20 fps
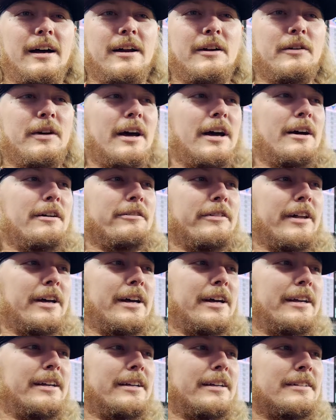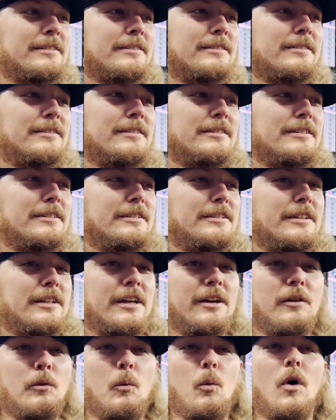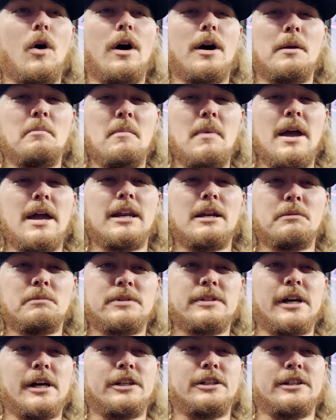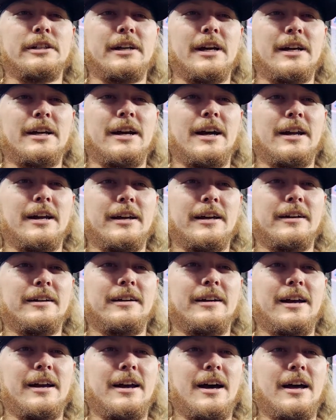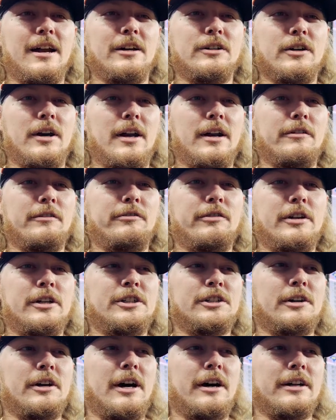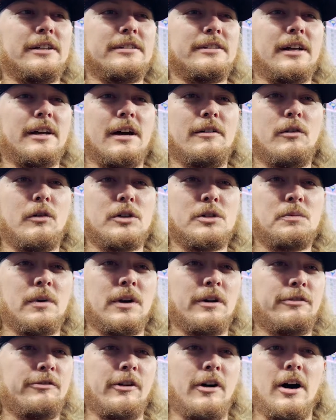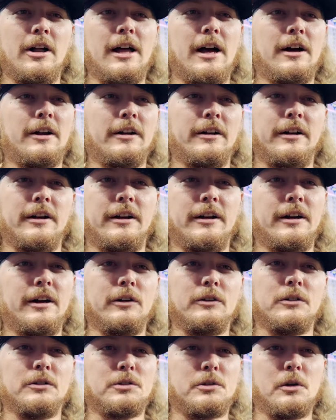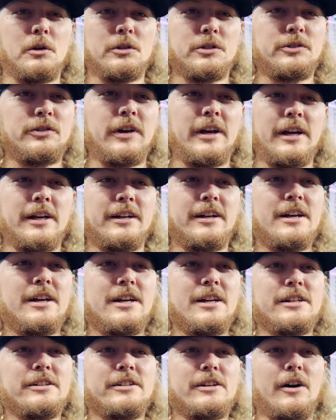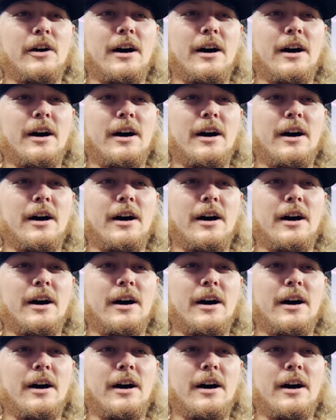don't have, like, one main obsession. I kind of try to venture out. It's like I've always been a Fallout and a Elder Scrolls fan. So